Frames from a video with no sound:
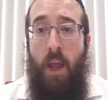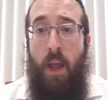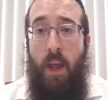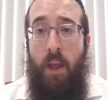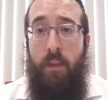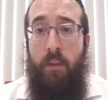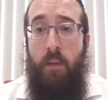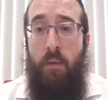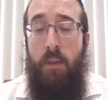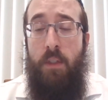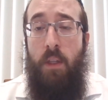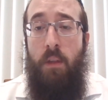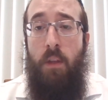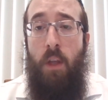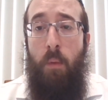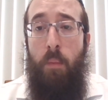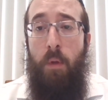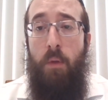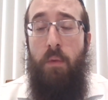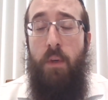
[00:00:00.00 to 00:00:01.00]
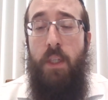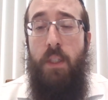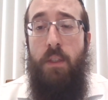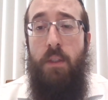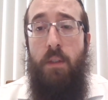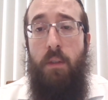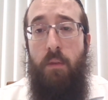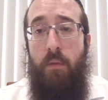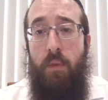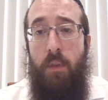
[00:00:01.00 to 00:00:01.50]
And there is a double
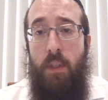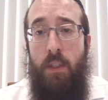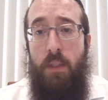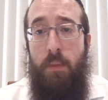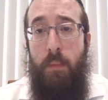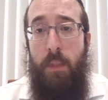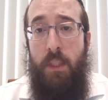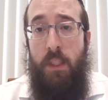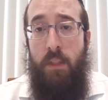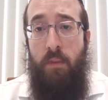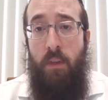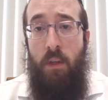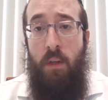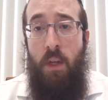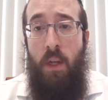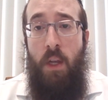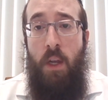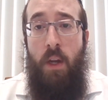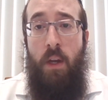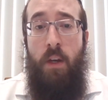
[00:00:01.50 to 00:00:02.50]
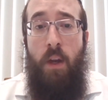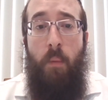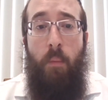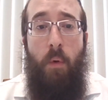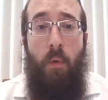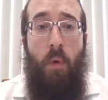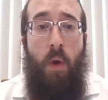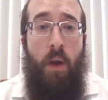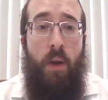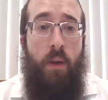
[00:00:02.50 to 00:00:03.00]
reason for this mitzvah.
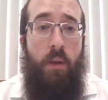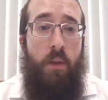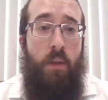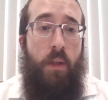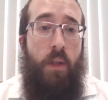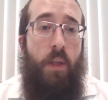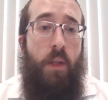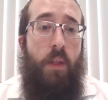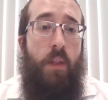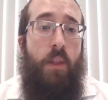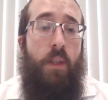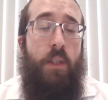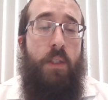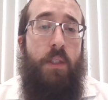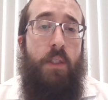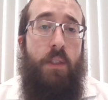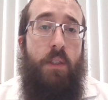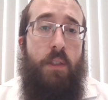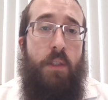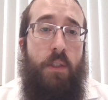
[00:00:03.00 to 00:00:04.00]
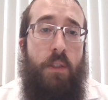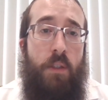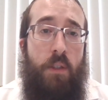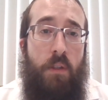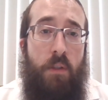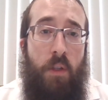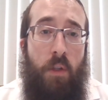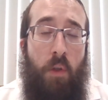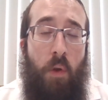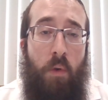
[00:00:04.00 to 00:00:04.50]
Number one, this is
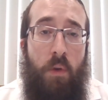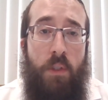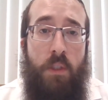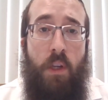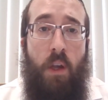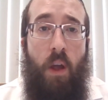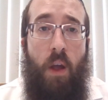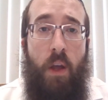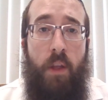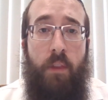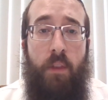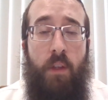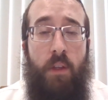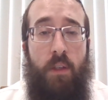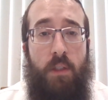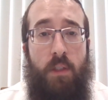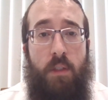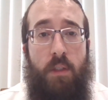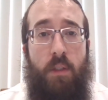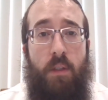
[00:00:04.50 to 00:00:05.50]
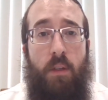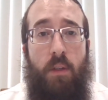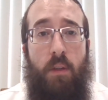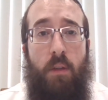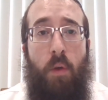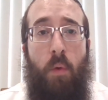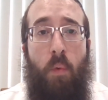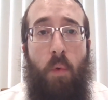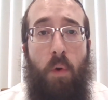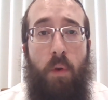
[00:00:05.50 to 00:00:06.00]
the Torah's kindness
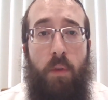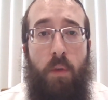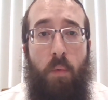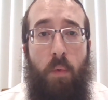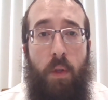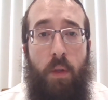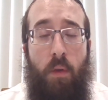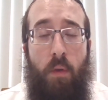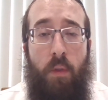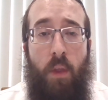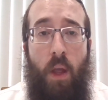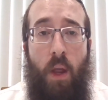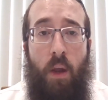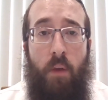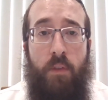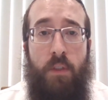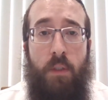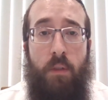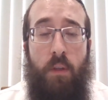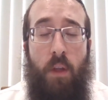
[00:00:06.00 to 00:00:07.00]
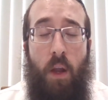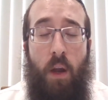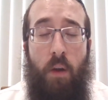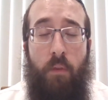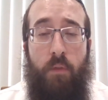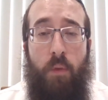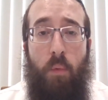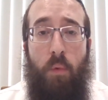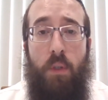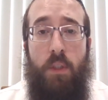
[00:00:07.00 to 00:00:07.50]
toward the widow, that
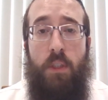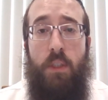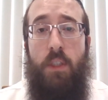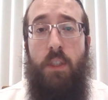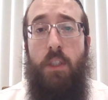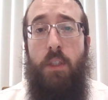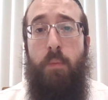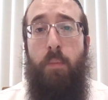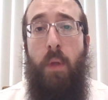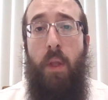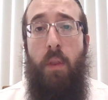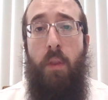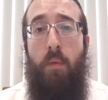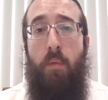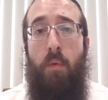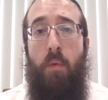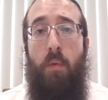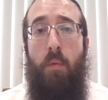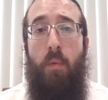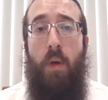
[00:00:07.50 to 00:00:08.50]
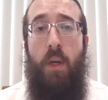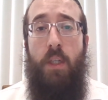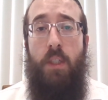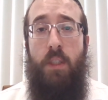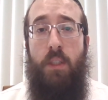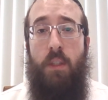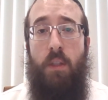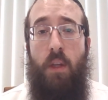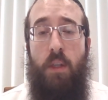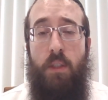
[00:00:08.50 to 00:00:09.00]
after what she's been through, where
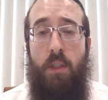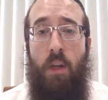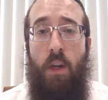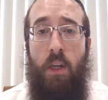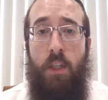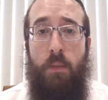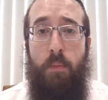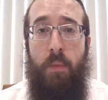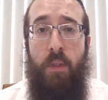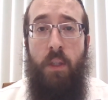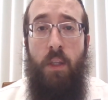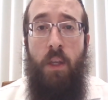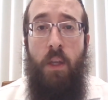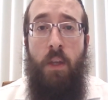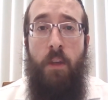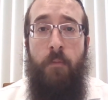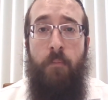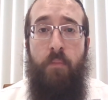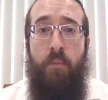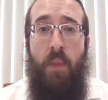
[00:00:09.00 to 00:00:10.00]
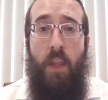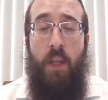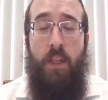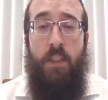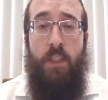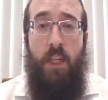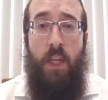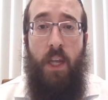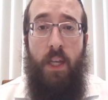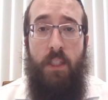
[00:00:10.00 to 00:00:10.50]
she's lost her husband,
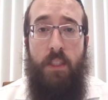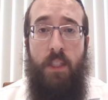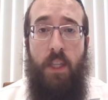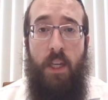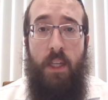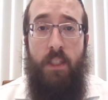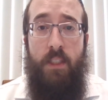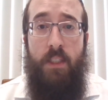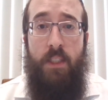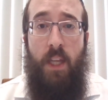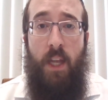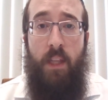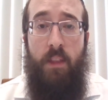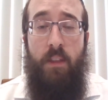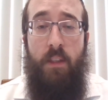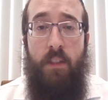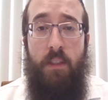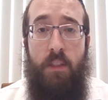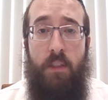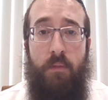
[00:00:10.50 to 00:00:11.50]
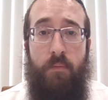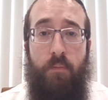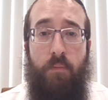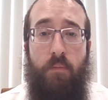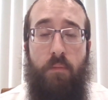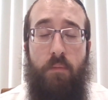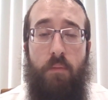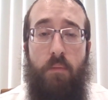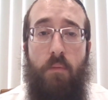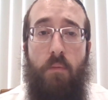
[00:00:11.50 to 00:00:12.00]
and she has that sadness
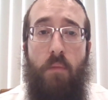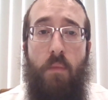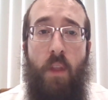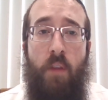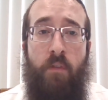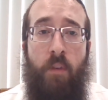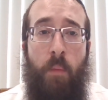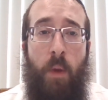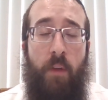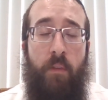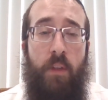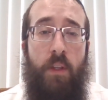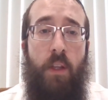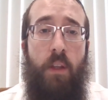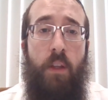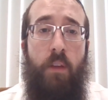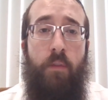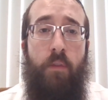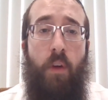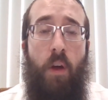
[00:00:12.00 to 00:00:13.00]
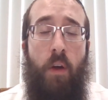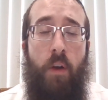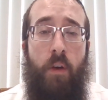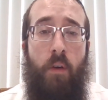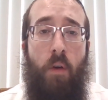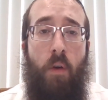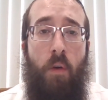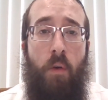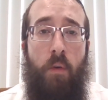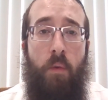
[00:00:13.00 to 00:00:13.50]
from having to live on
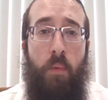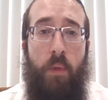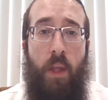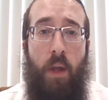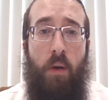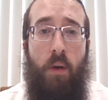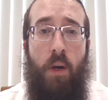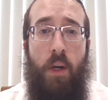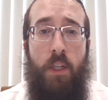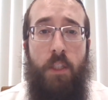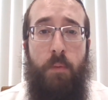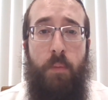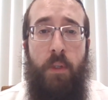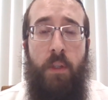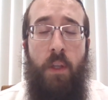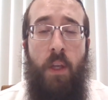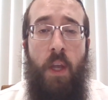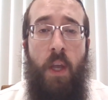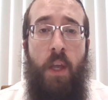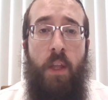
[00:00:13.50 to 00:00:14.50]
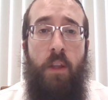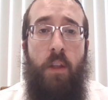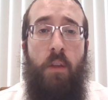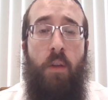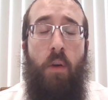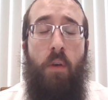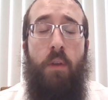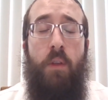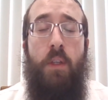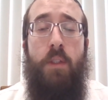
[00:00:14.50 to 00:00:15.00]
her own without her husband, the
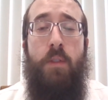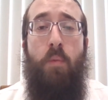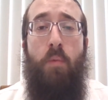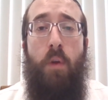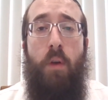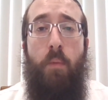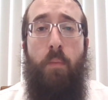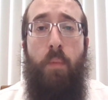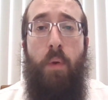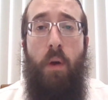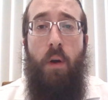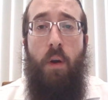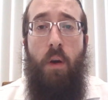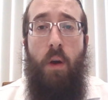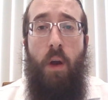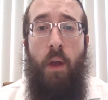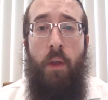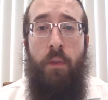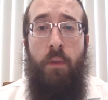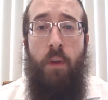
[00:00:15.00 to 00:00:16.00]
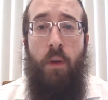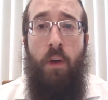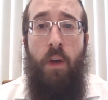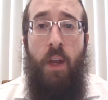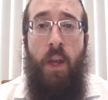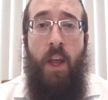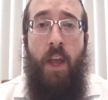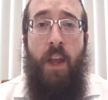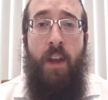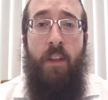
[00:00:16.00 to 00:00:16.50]
Torah doesn't want put her under
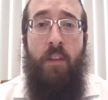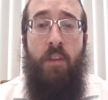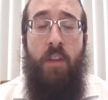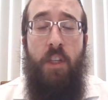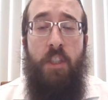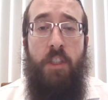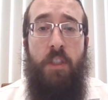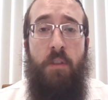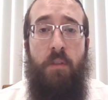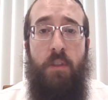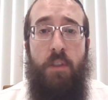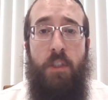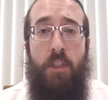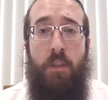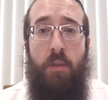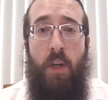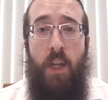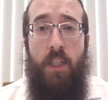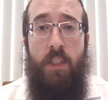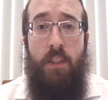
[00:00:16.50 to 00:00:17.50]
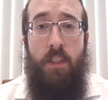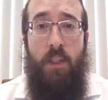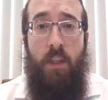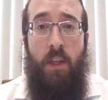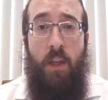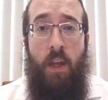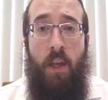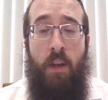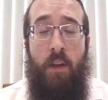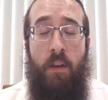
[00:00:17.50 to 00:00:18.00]
an additional stress
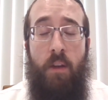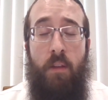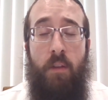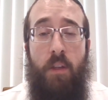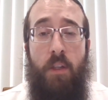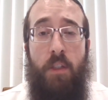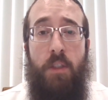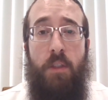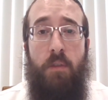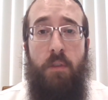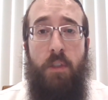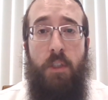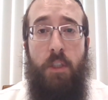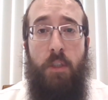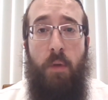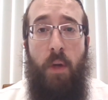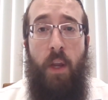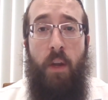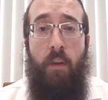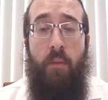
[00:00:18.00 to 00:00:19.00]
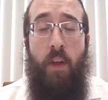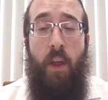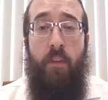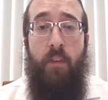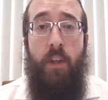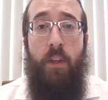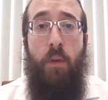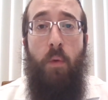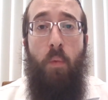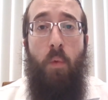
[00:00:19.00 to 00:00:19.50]
and an additional strain of
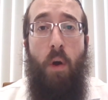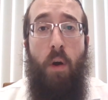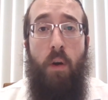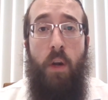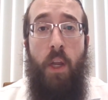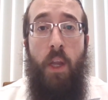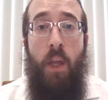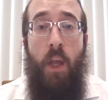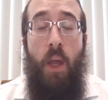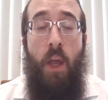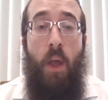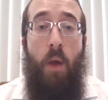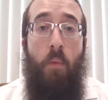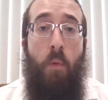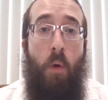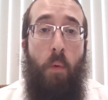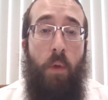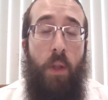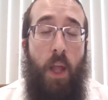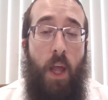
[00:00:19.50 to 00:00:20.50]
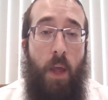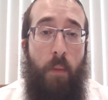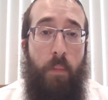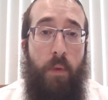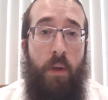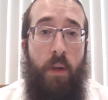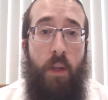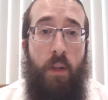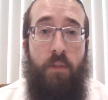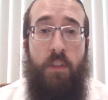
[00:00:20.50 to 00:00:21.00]
having to worry what will
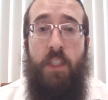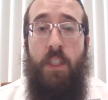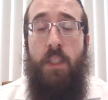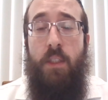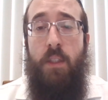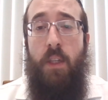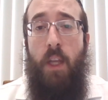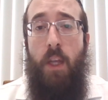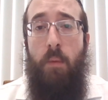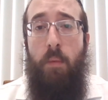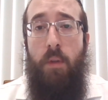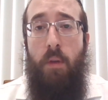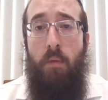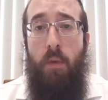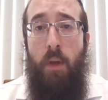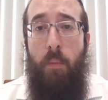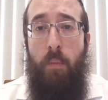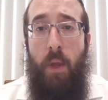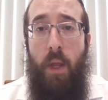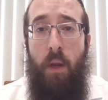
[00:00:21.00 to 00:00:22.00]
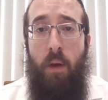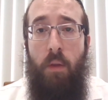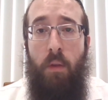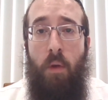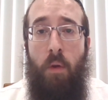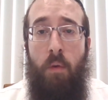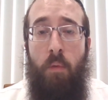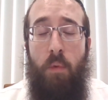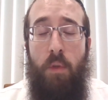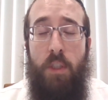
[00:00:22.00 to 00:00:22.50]
happen if she isn't able to repay her
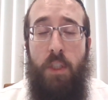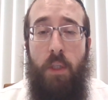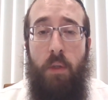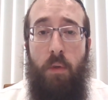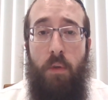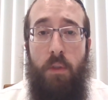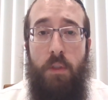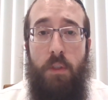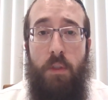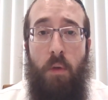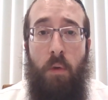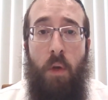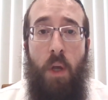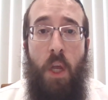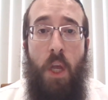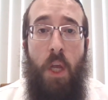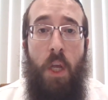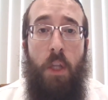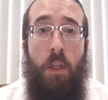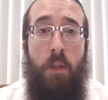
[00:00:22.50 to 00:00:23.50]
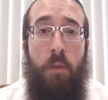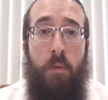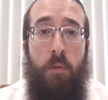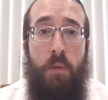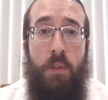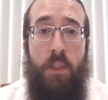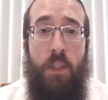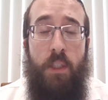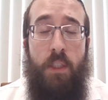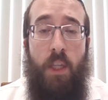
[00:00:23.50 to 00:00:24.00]
loan. Will she also
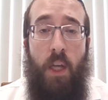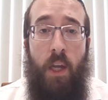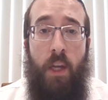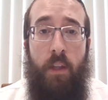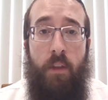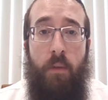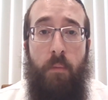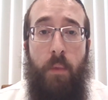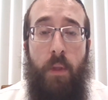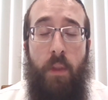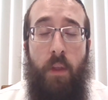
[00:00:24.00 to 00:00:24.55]
lose this item?